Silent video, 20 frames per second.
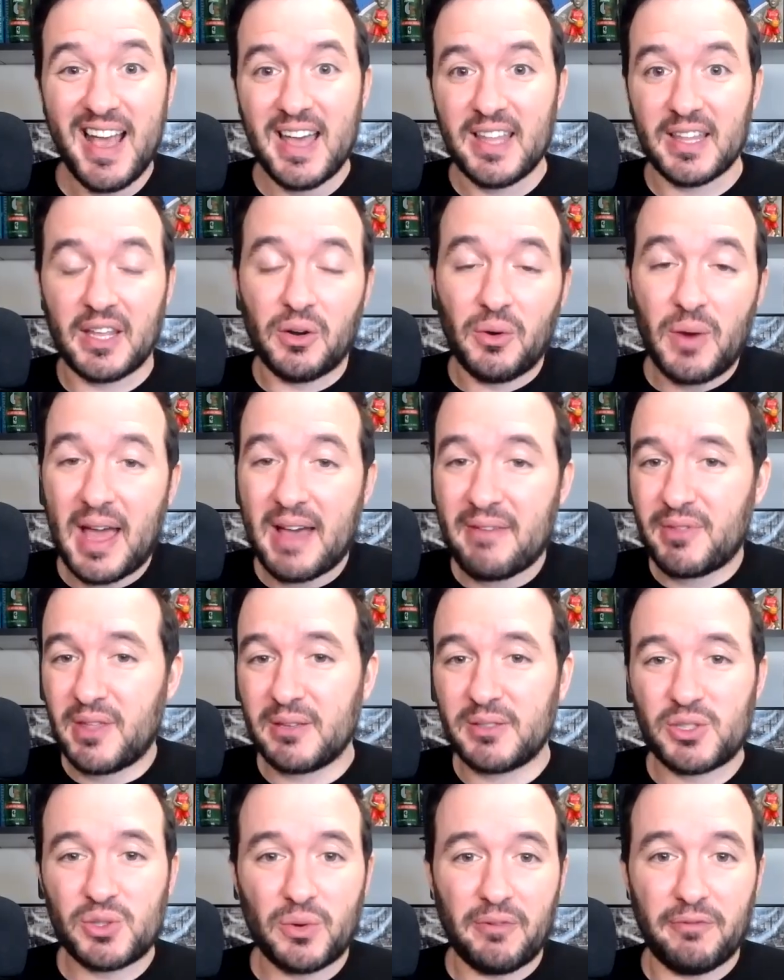They don't have that
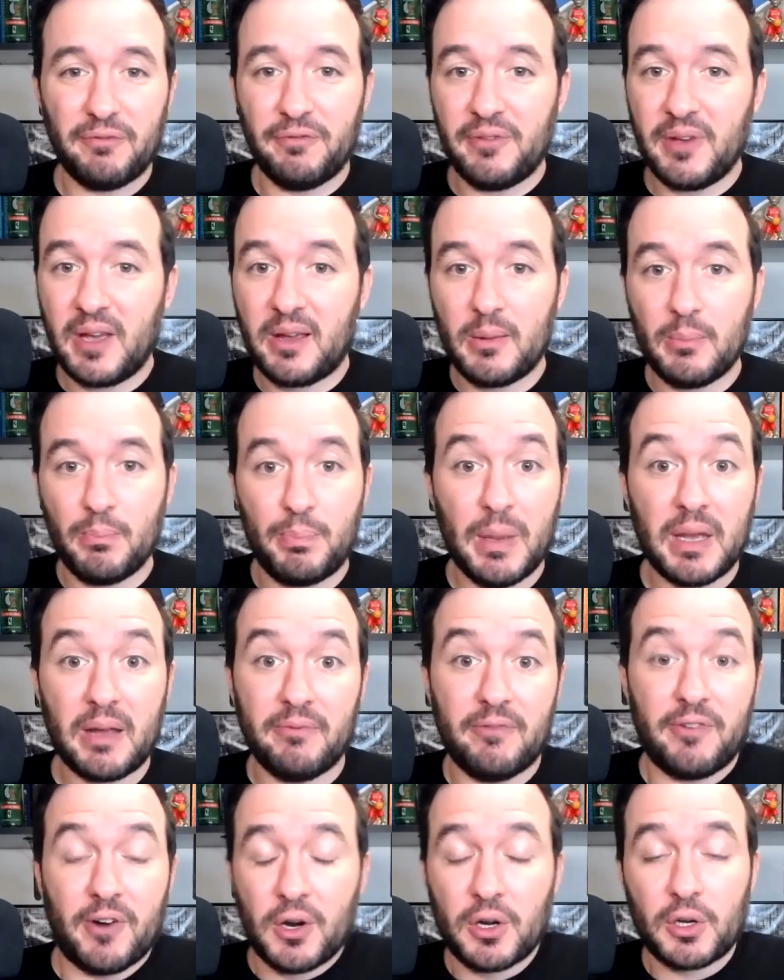sort of big
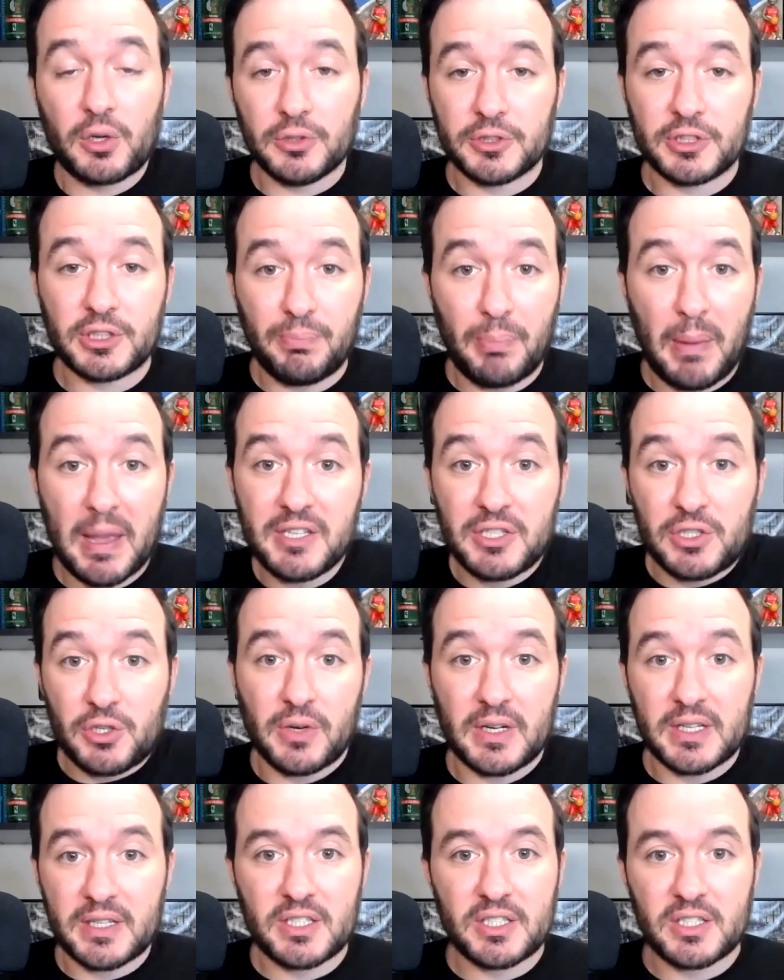vertical spacer
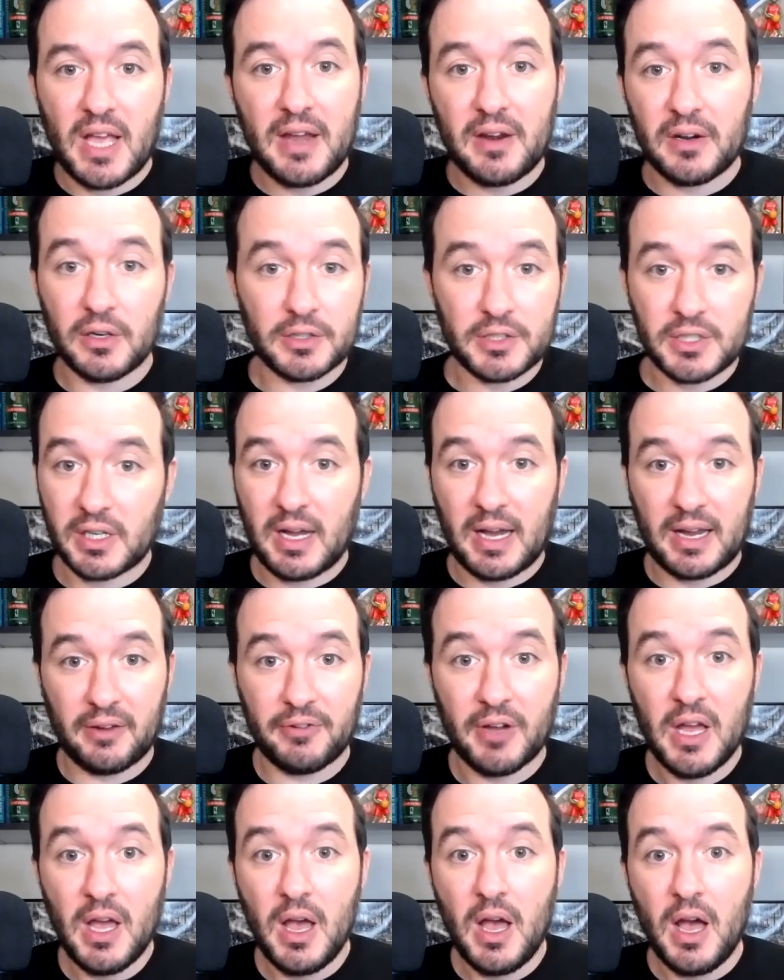at center to kind of,
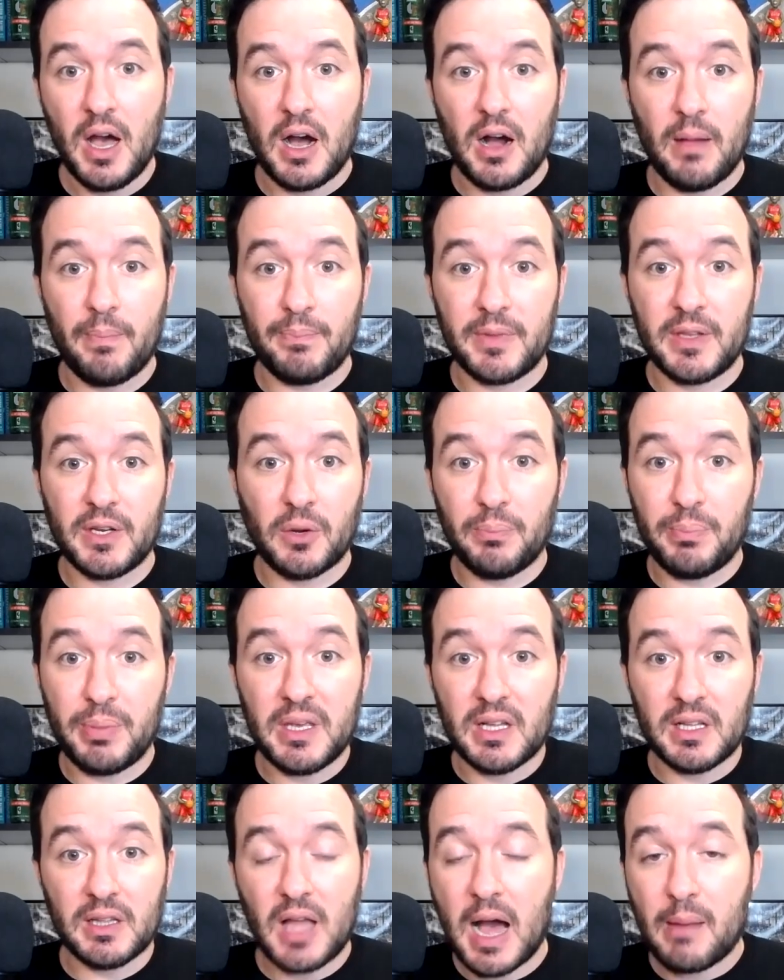be a
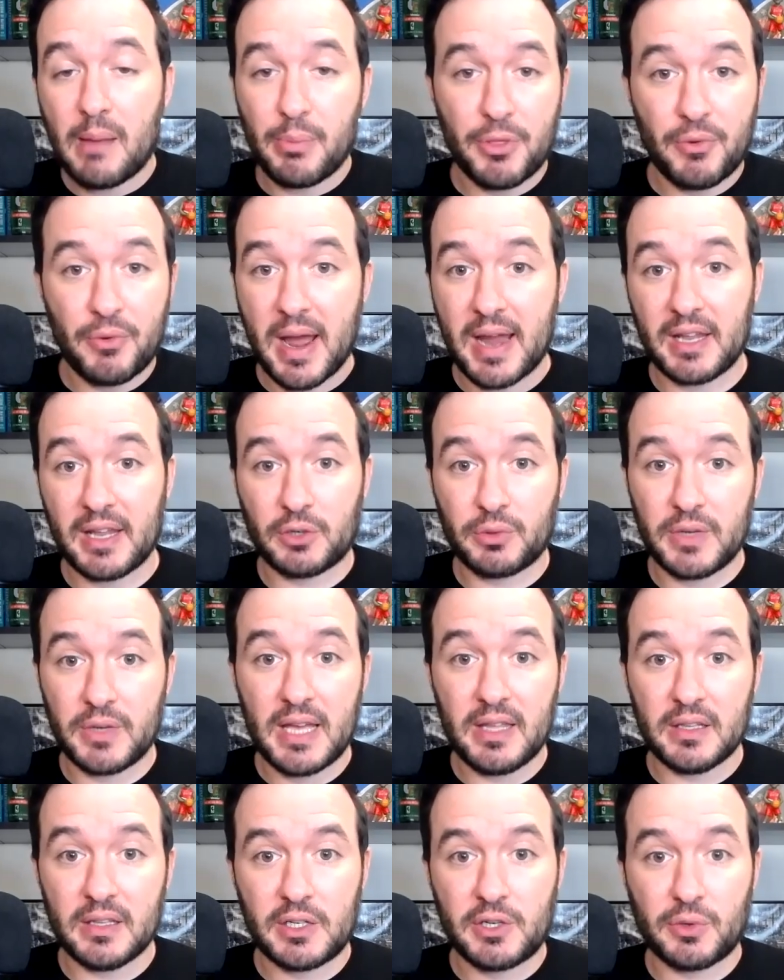lob threat and
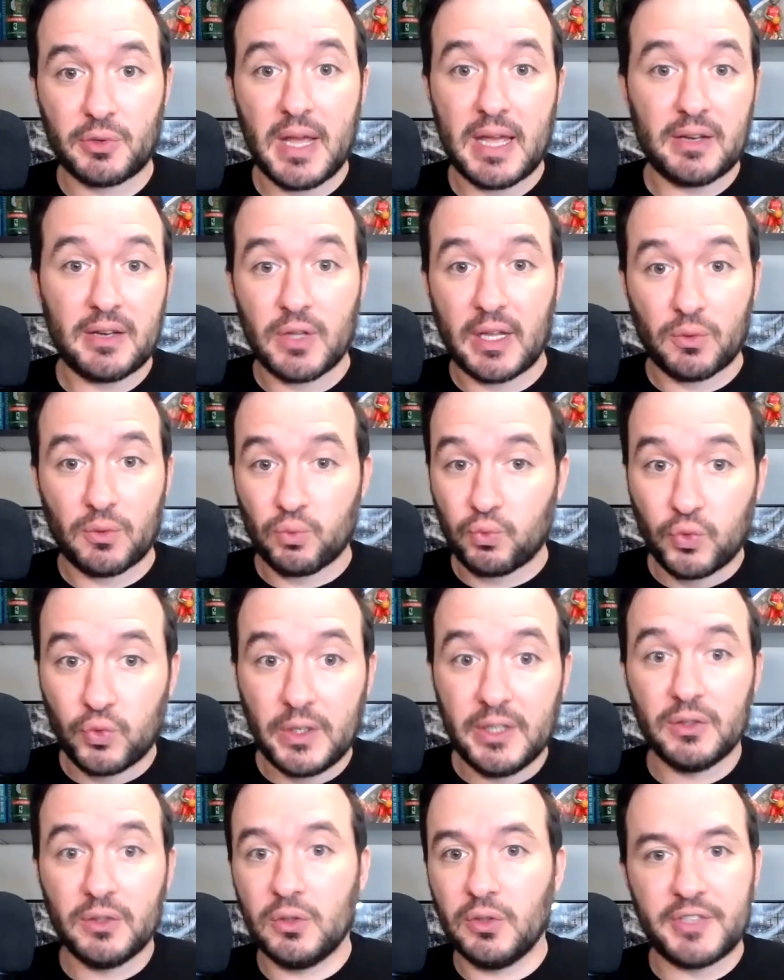create like
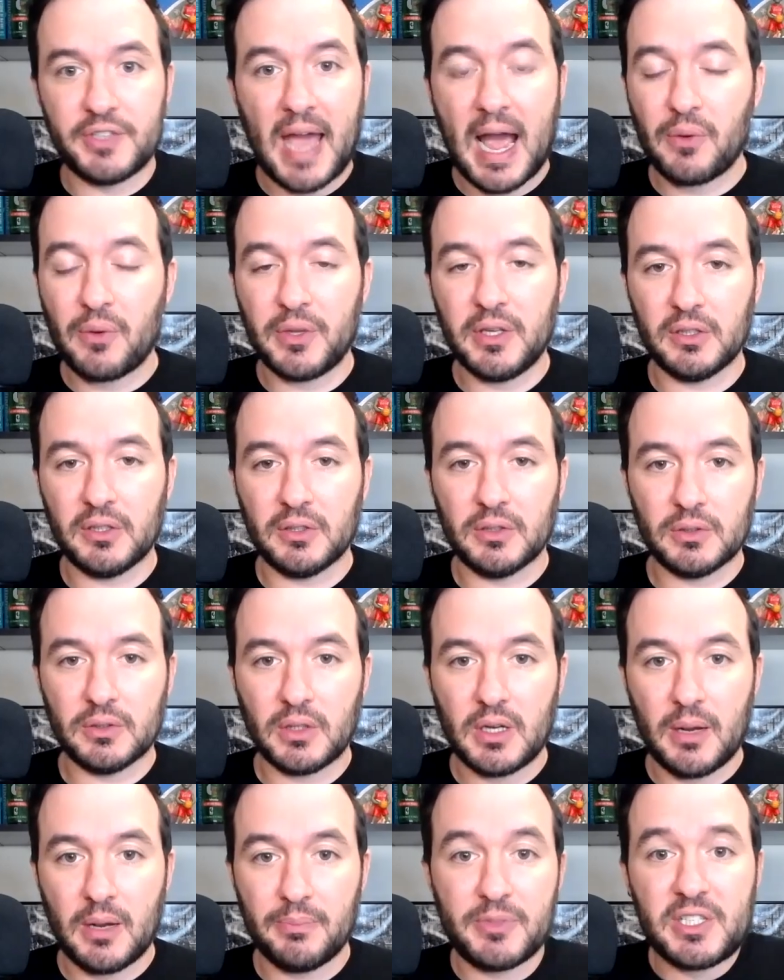real downhill,
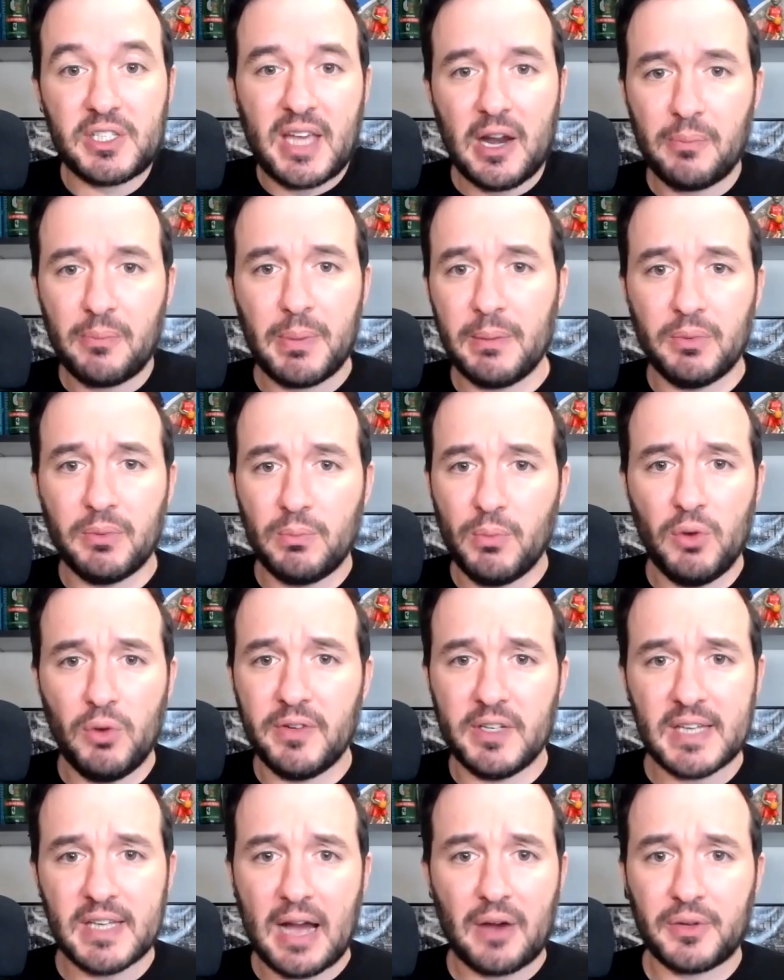scare people
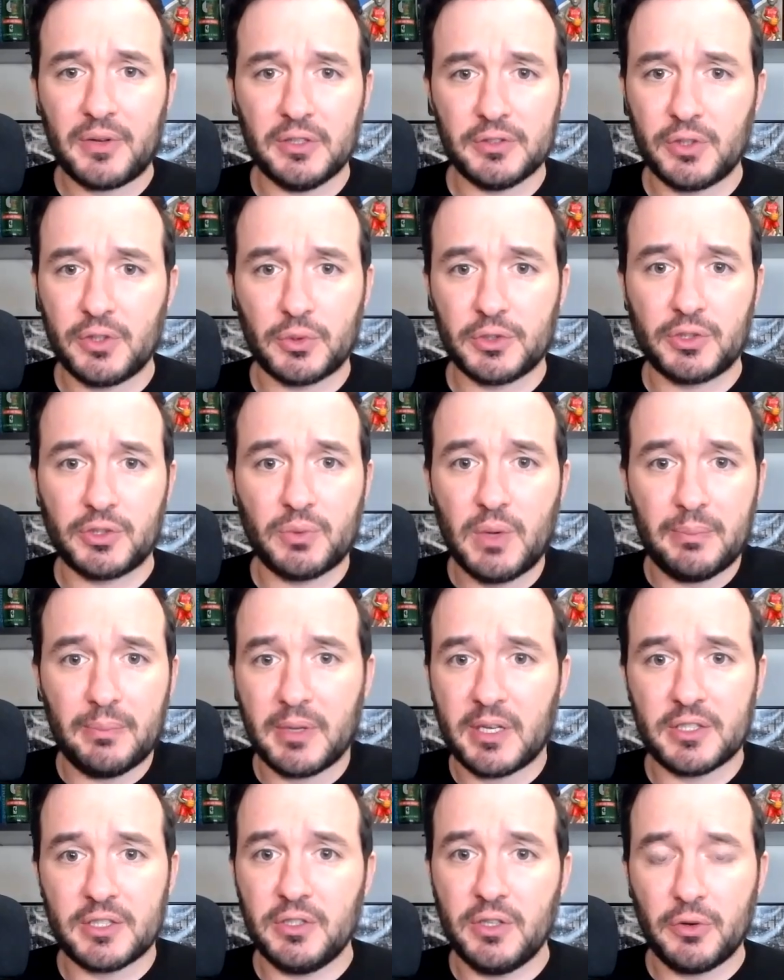moving downhill towards the rim,
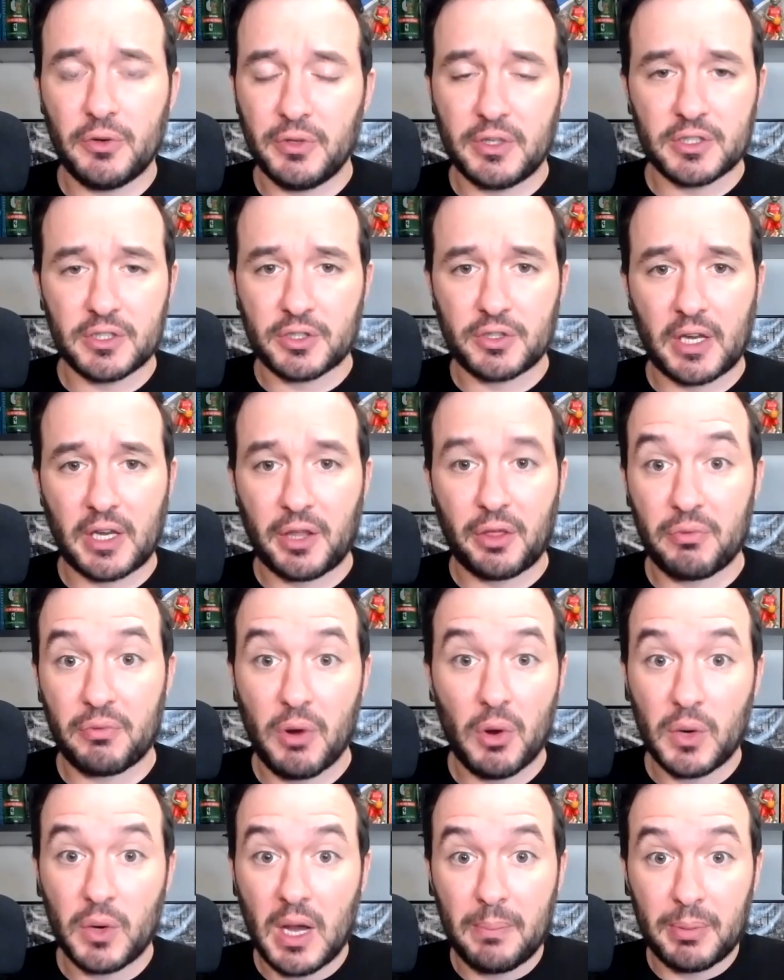because you know you can just like
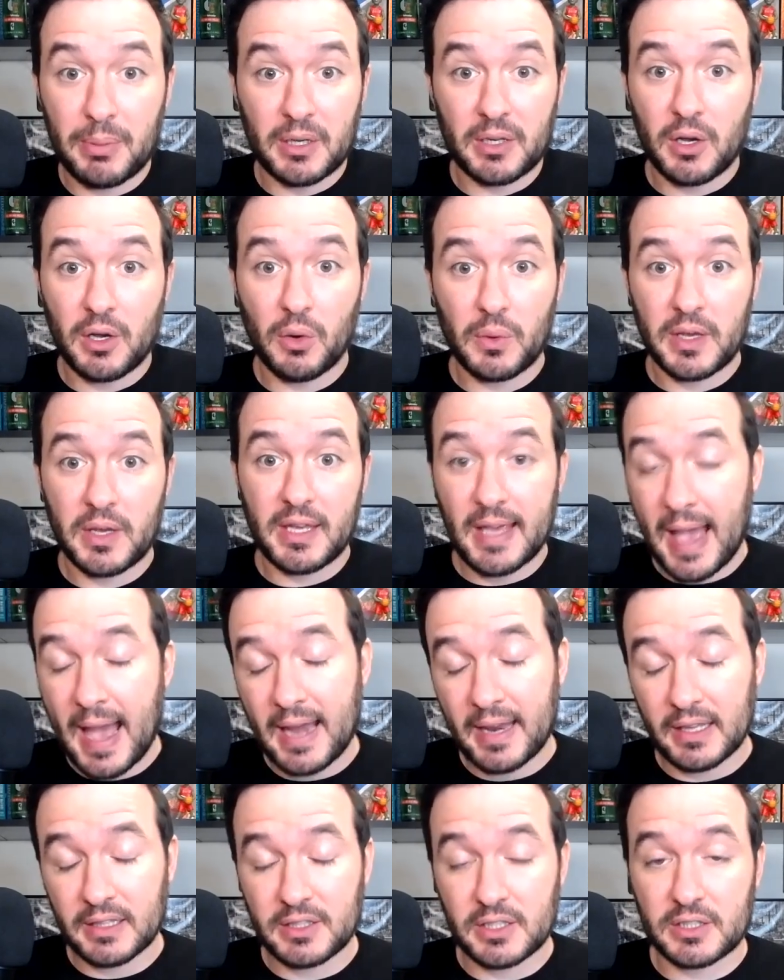throw it up and go get
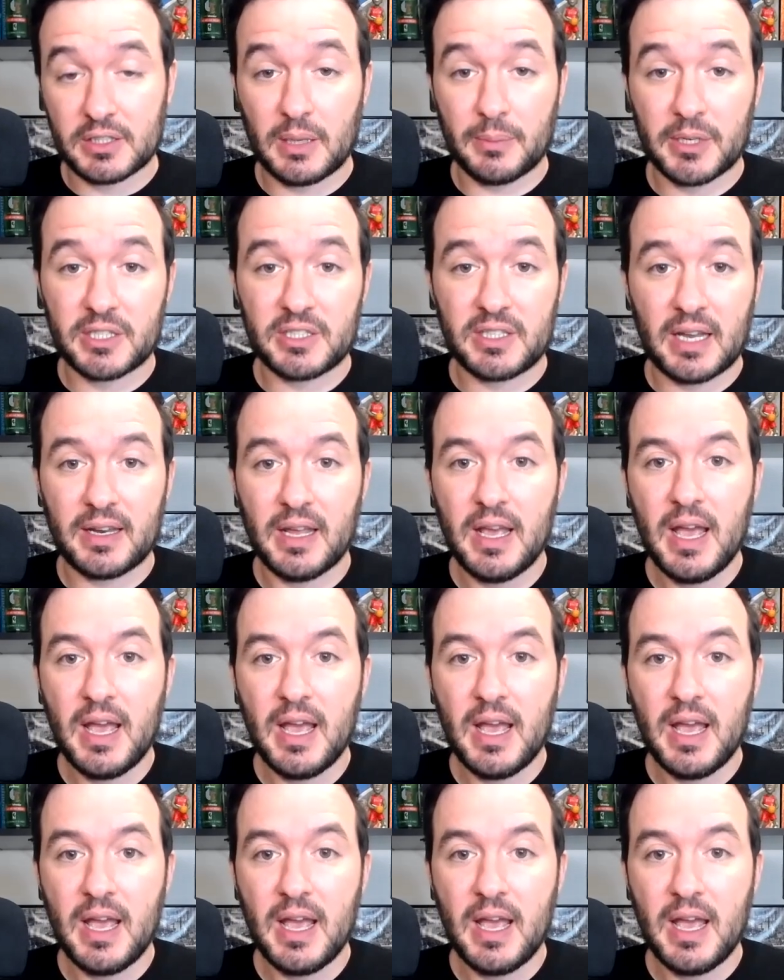it to some extent.